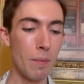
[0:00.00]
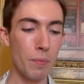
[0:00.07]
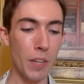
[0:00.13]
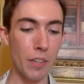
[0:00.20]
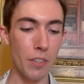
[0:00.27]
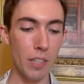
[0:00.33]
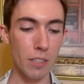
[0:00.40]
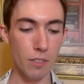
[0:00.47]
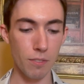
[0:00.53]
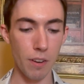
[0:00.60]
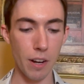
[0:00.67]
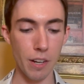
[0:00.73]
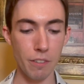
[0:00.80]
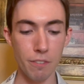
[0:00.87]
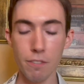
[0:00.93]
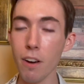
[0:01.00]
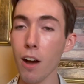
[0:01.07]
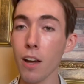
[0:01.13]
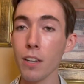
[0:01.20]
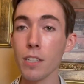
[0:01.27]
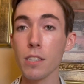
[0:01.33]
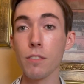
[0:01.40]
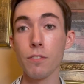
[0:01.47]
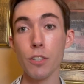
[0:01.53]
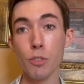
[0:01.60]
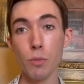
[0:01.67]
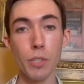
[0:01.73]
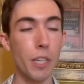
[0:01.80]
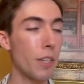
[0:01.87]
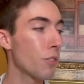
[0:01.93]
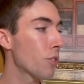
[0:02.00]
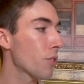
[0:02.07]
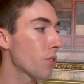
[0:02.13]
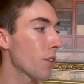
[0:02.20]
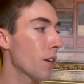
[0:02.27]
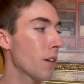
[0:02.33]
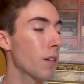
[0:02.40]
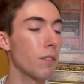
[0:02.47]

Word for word: I think it's very fun, it's visually interesting,